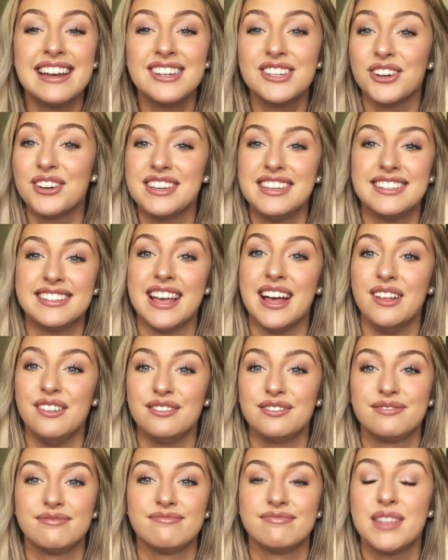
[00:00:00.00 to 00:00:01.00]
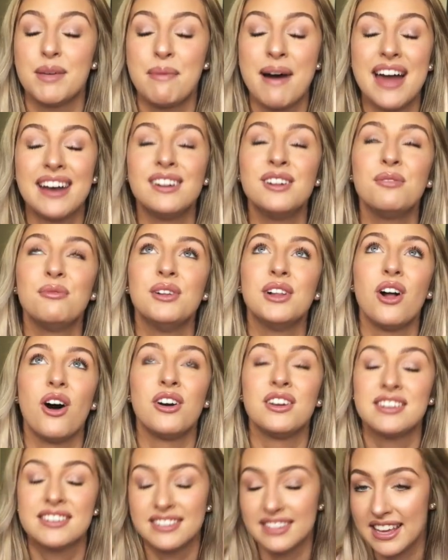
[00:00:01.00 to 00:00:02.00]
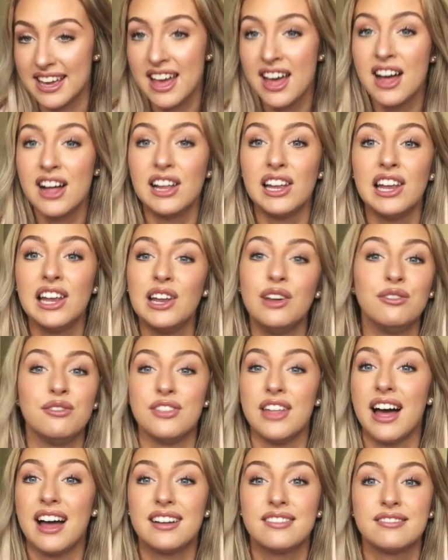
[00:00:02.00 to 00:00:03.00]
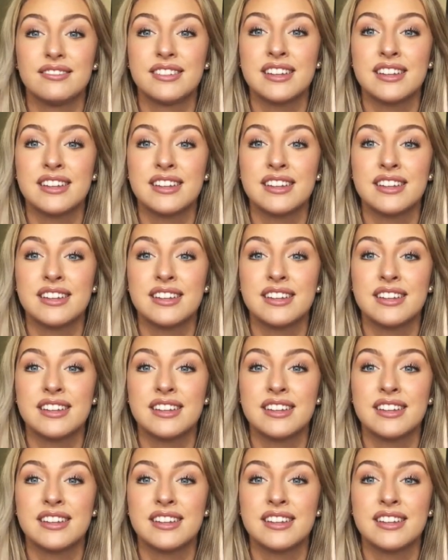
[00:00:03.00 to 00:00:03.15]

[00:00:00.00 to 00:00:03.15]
enjoy yourself. The panel will honestly love that.